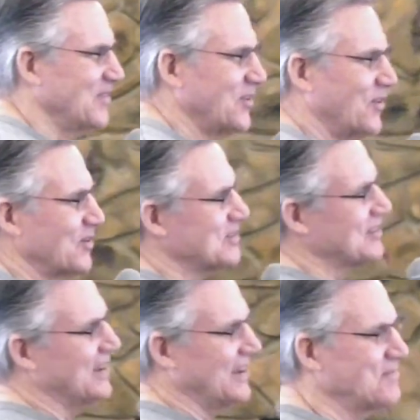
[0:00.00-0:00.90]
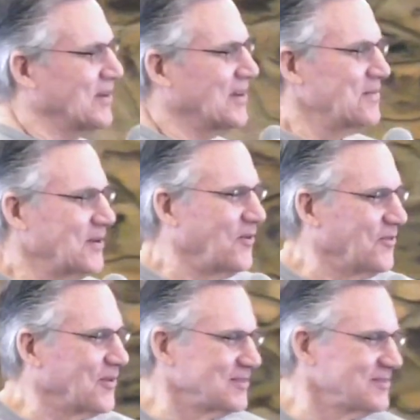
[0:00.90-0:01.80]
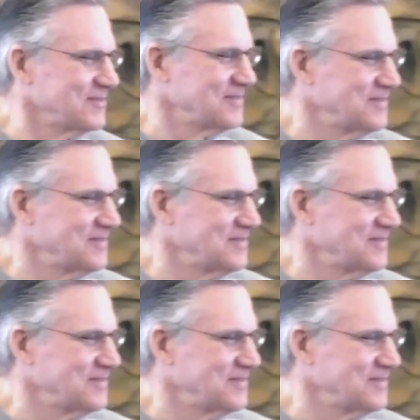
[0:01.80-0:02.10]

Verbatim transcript: Well, the Lord said, I'm coming over.